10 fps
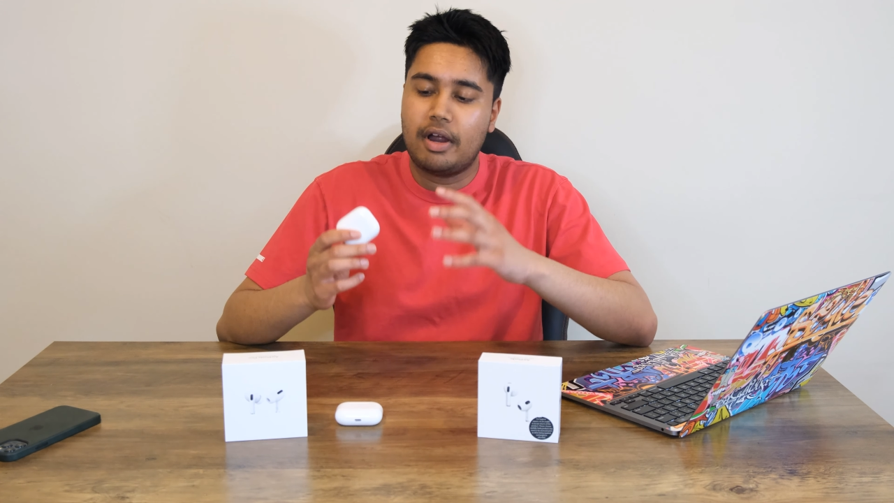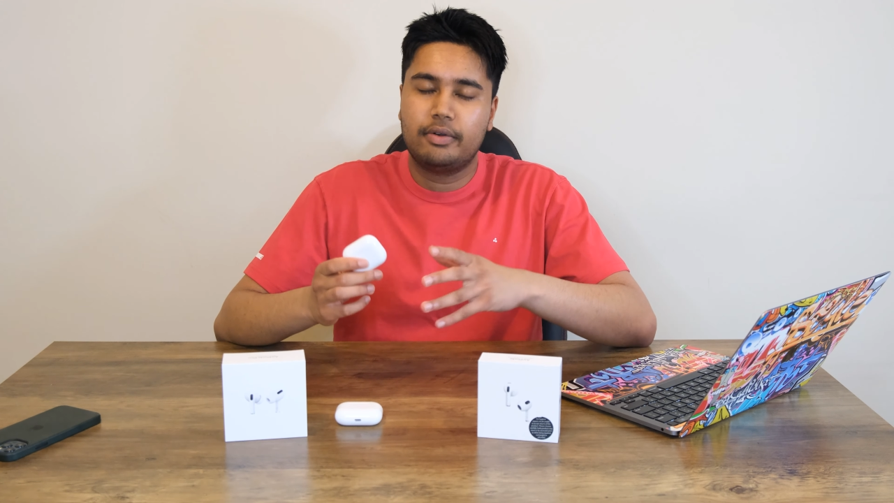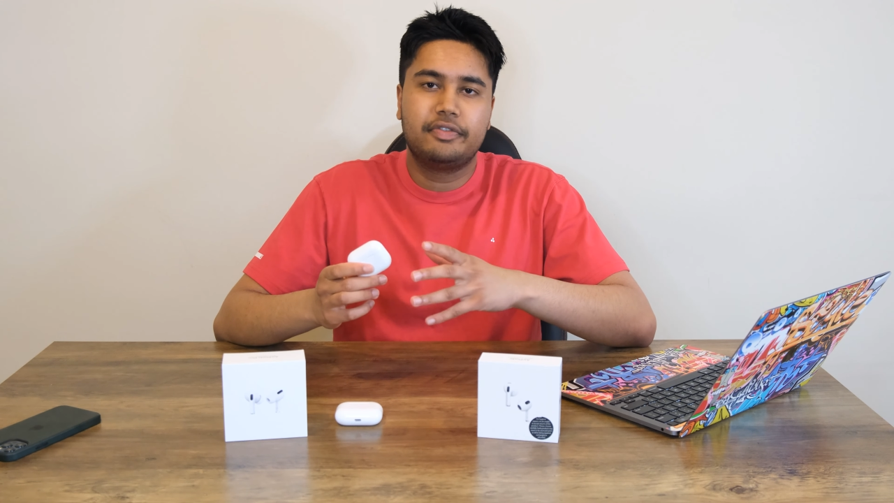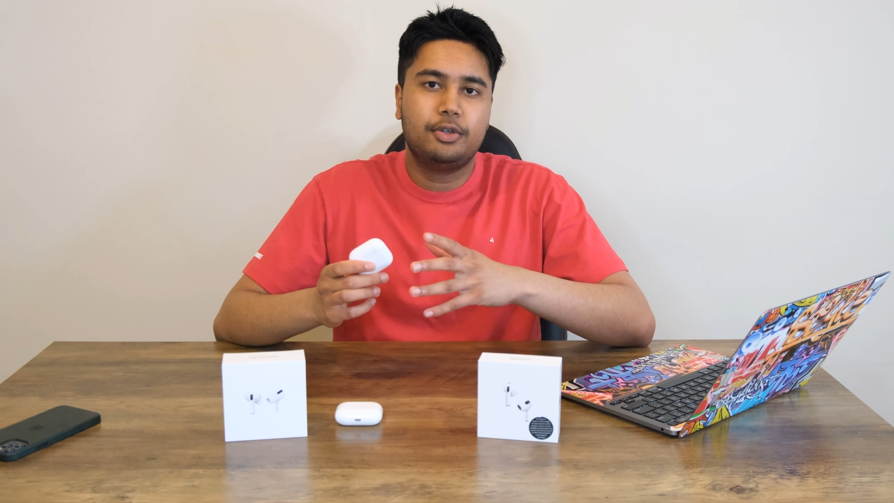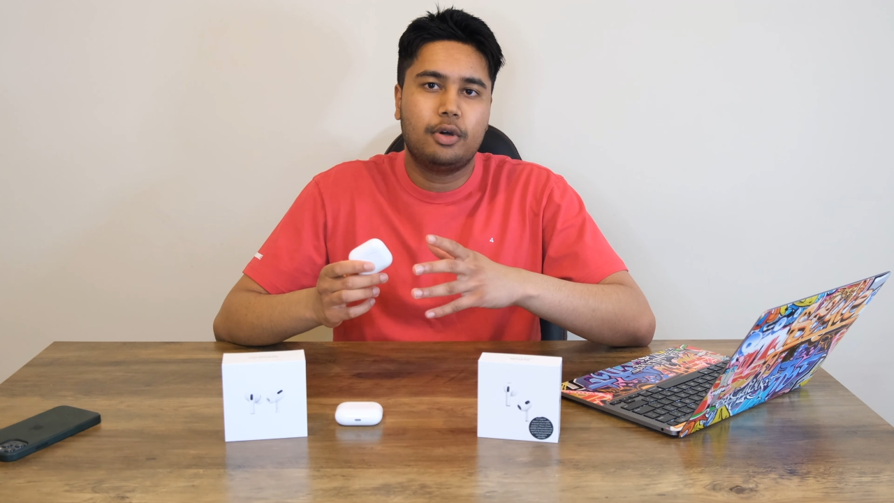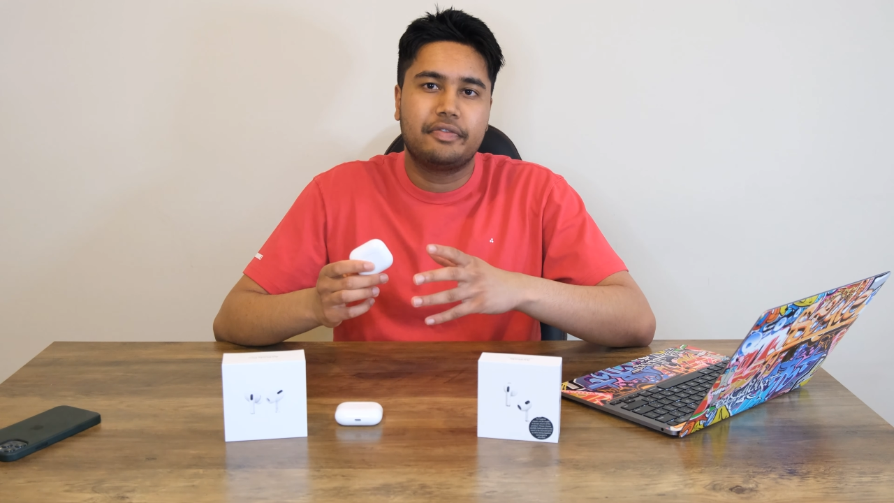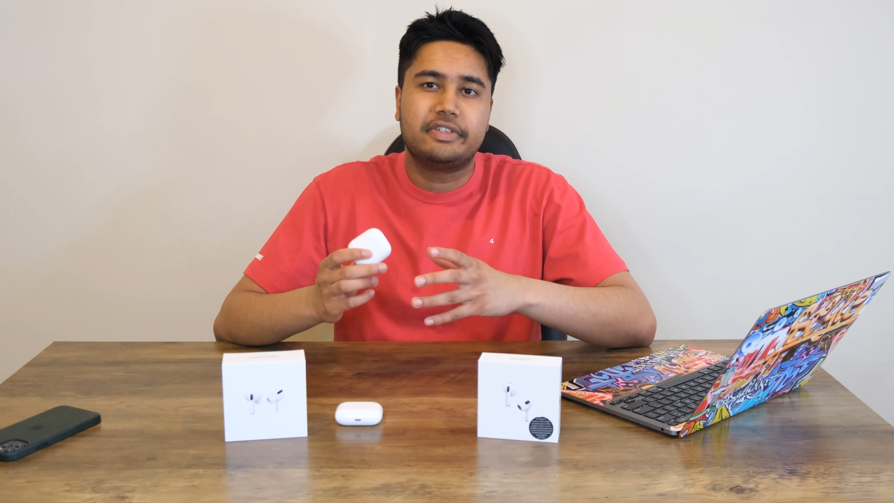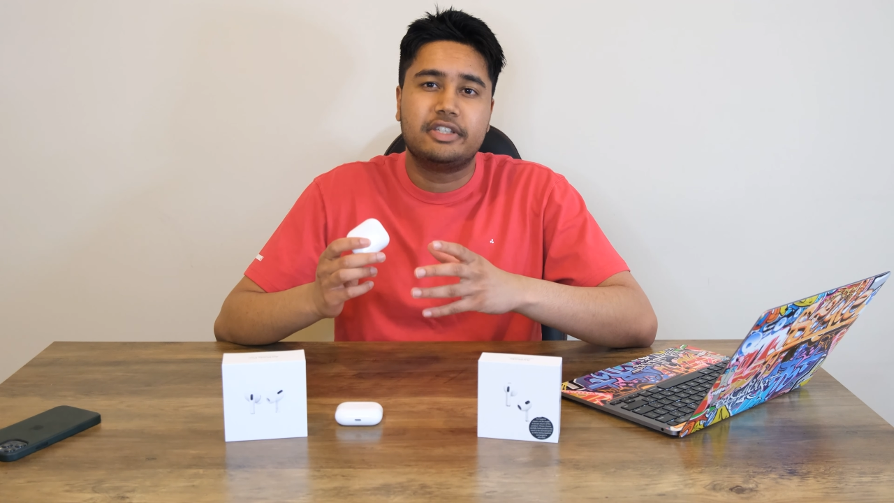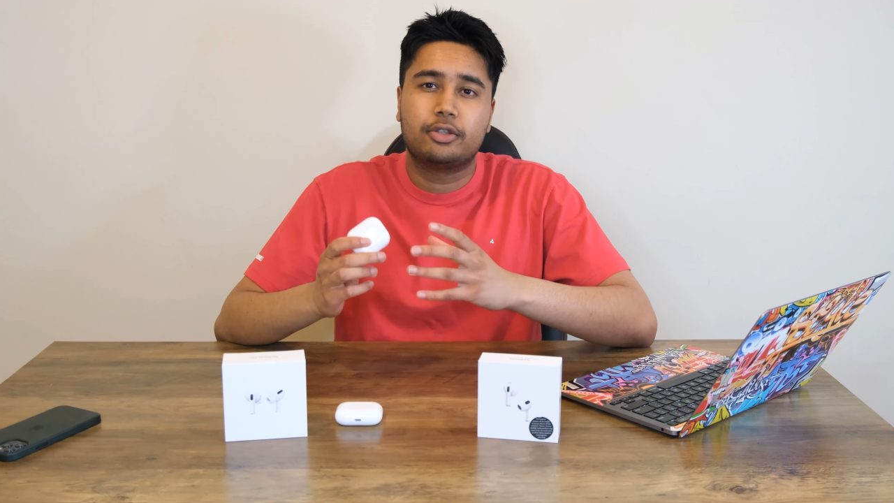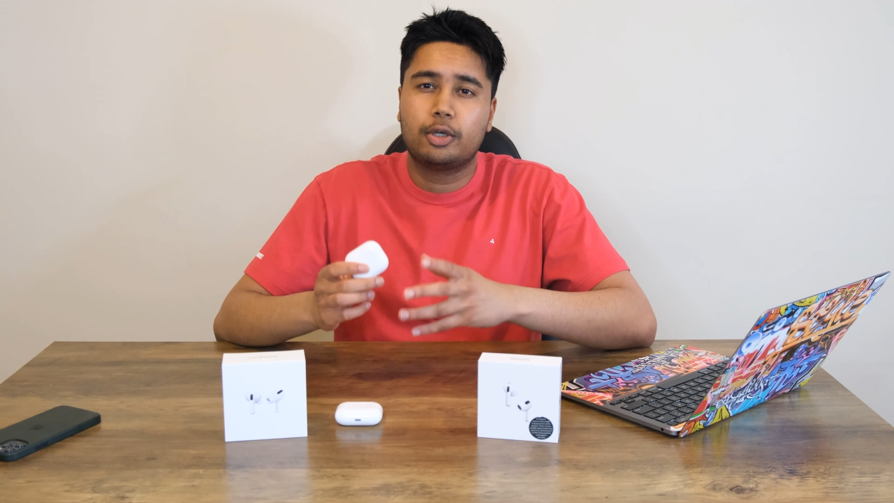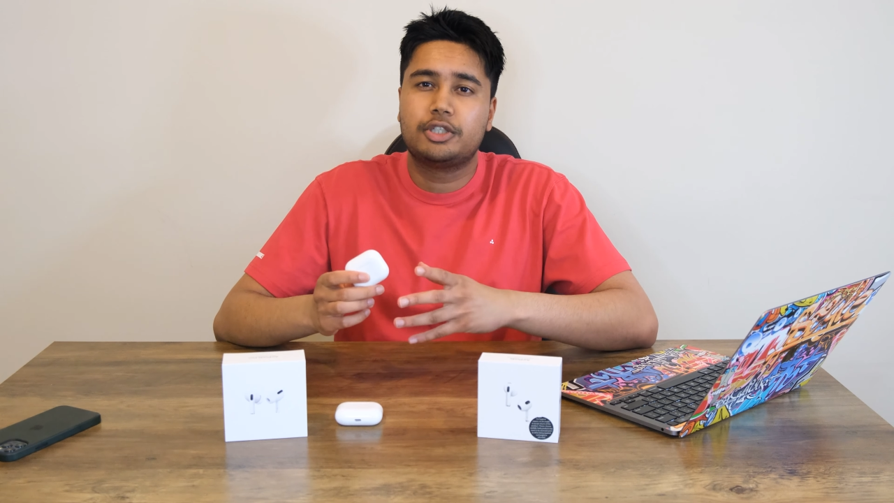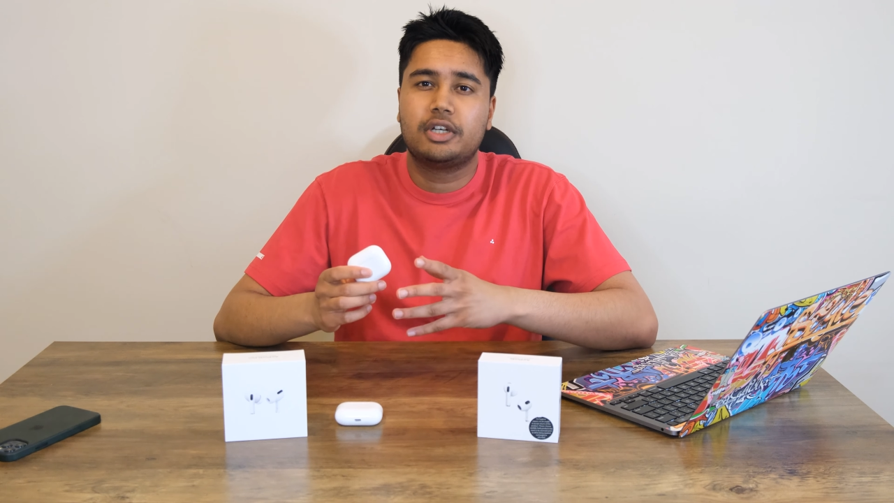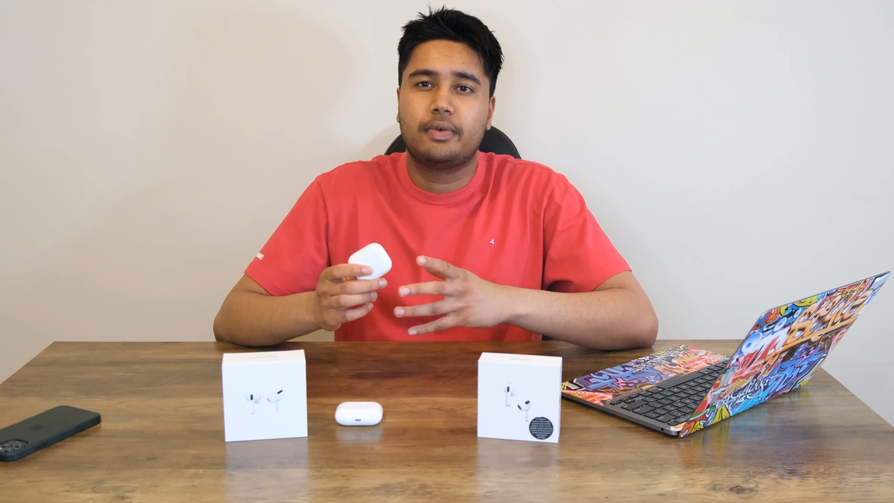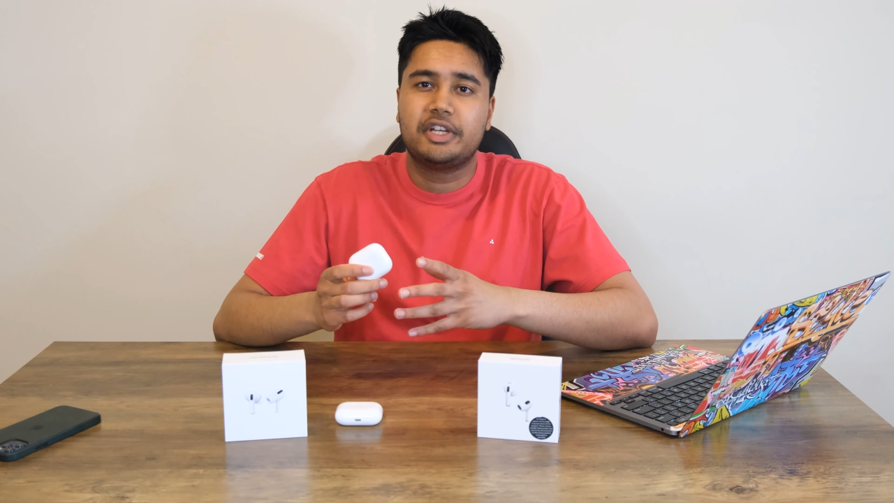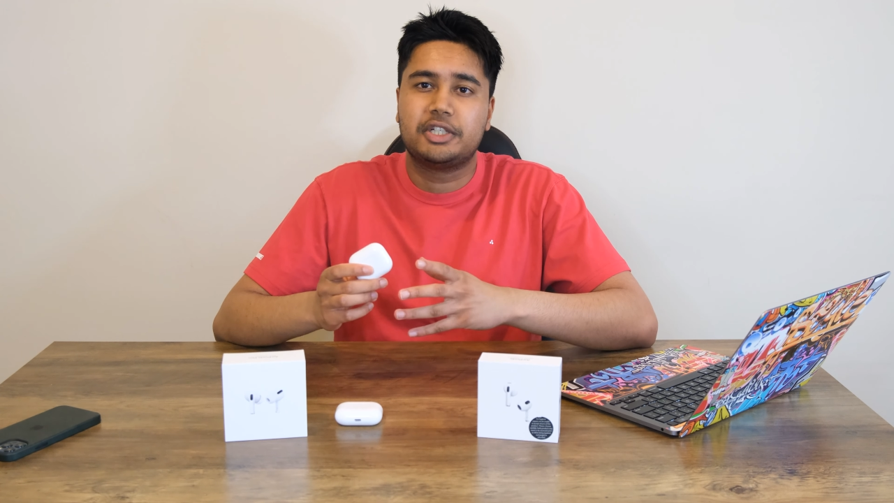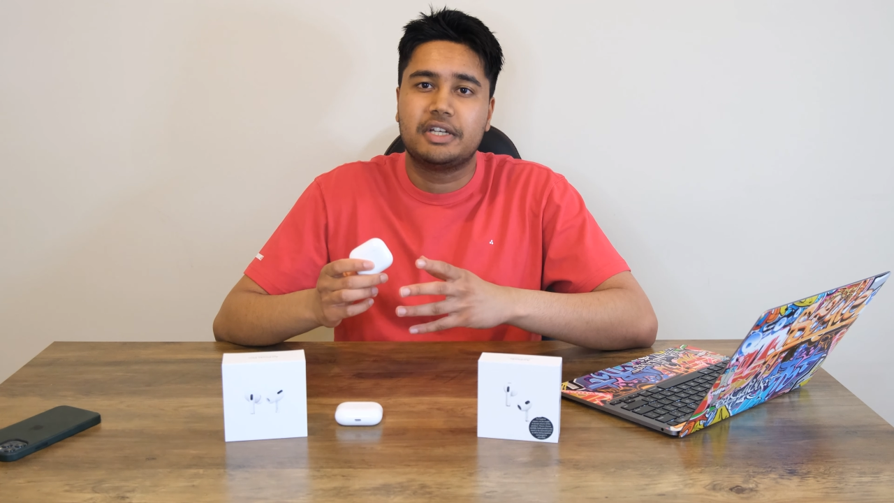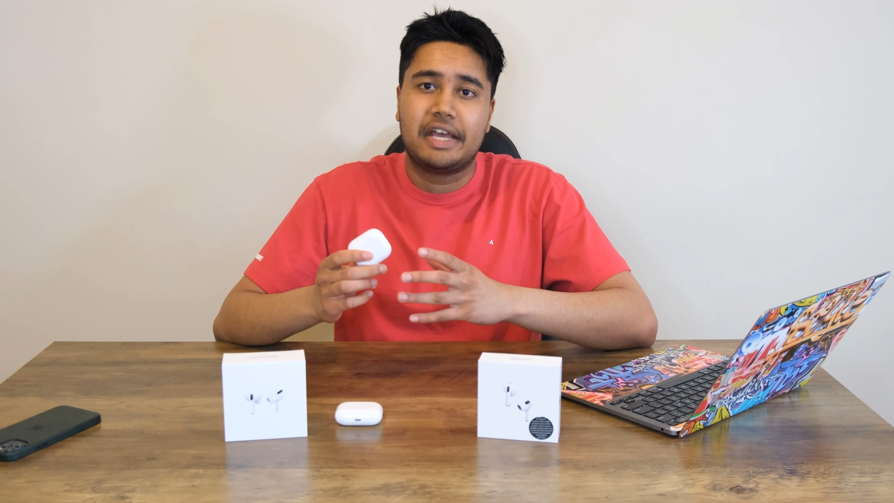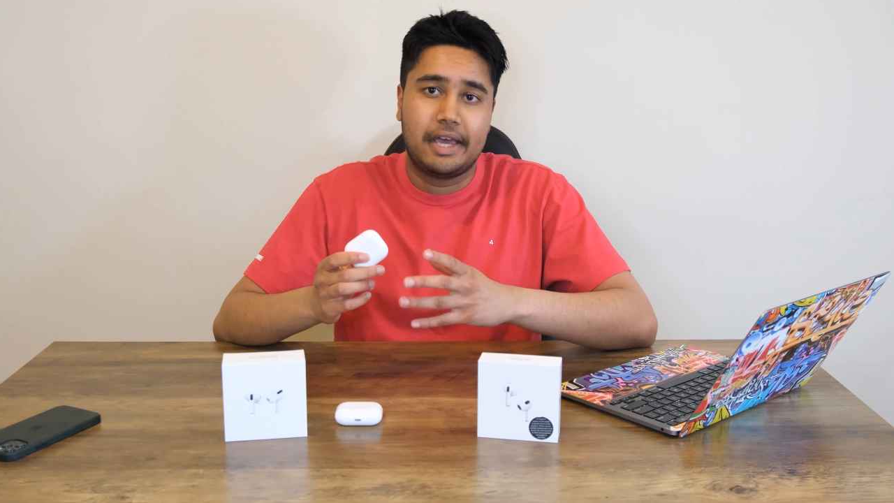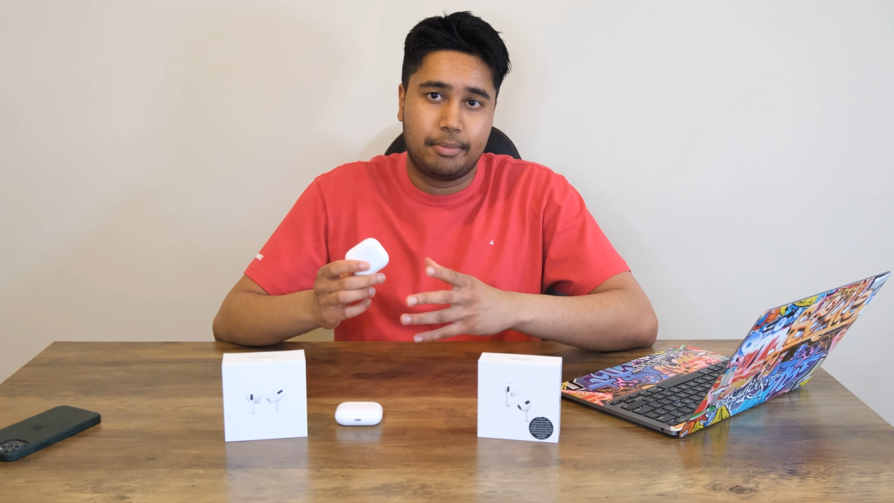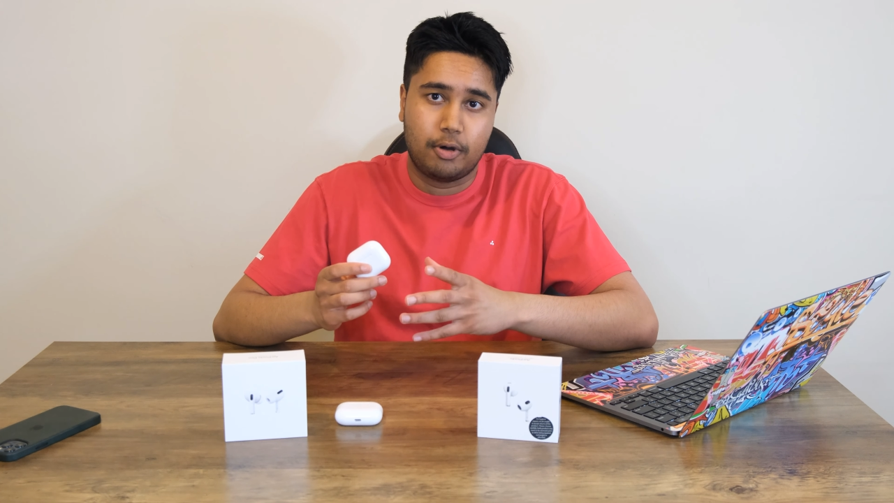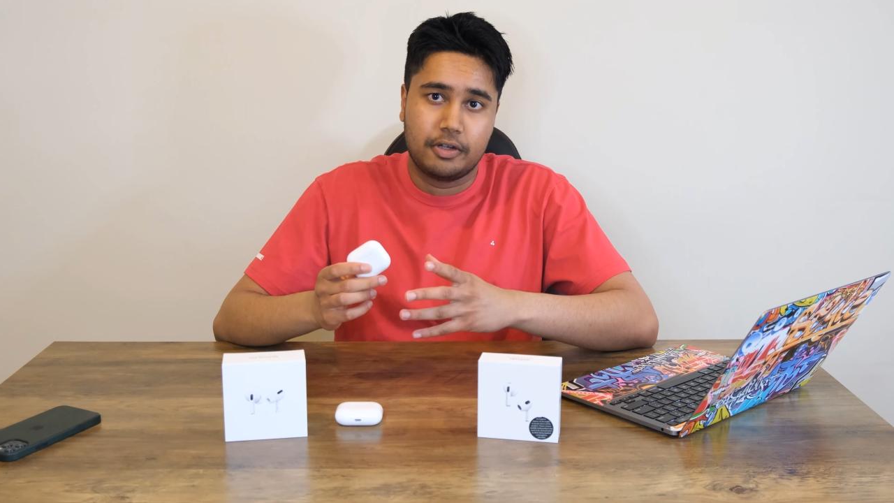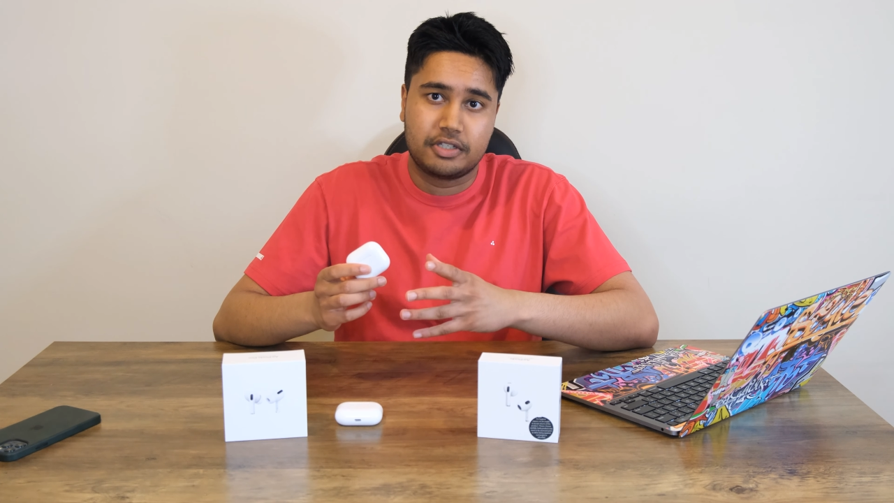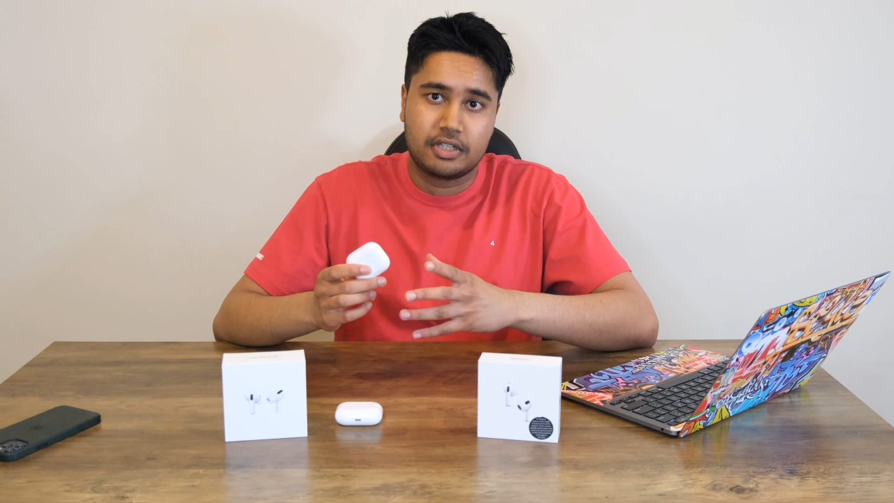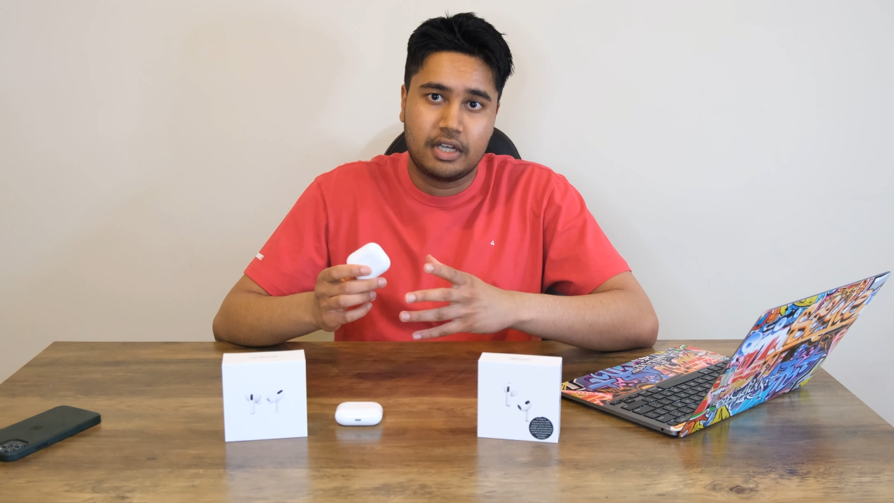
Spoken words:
review of the third generation AirPods.